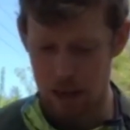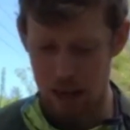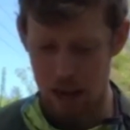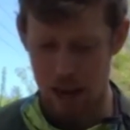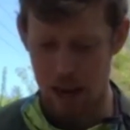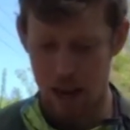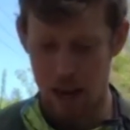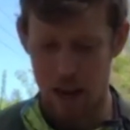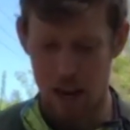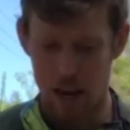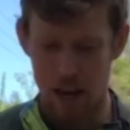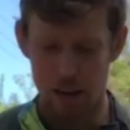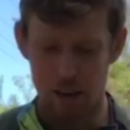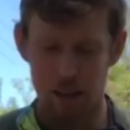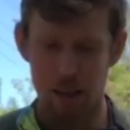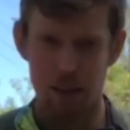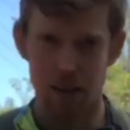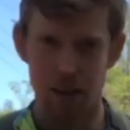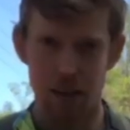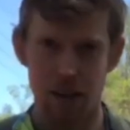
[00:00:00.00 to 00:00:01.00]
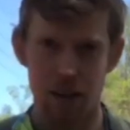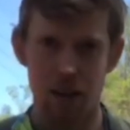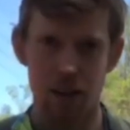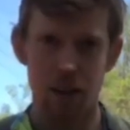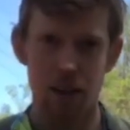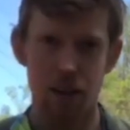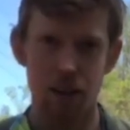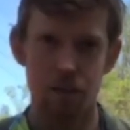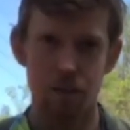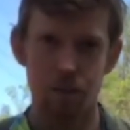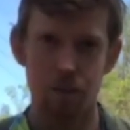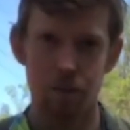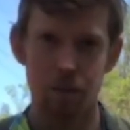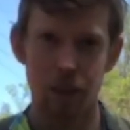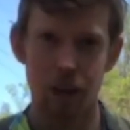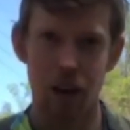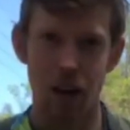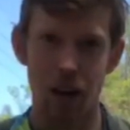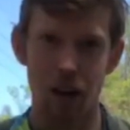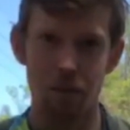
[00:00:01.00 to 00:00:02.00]
and the
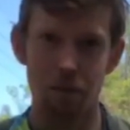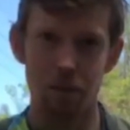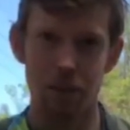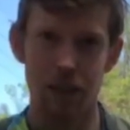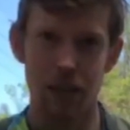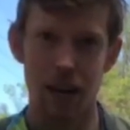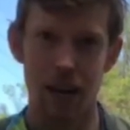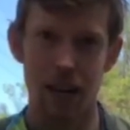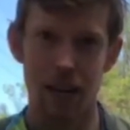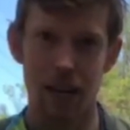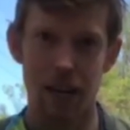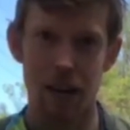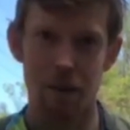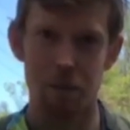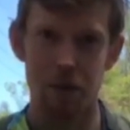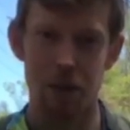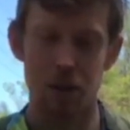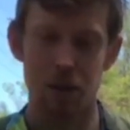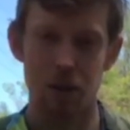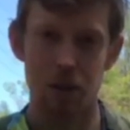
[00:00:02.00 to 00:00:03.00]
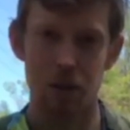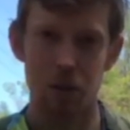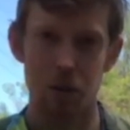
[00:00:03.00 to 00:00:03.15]
diameter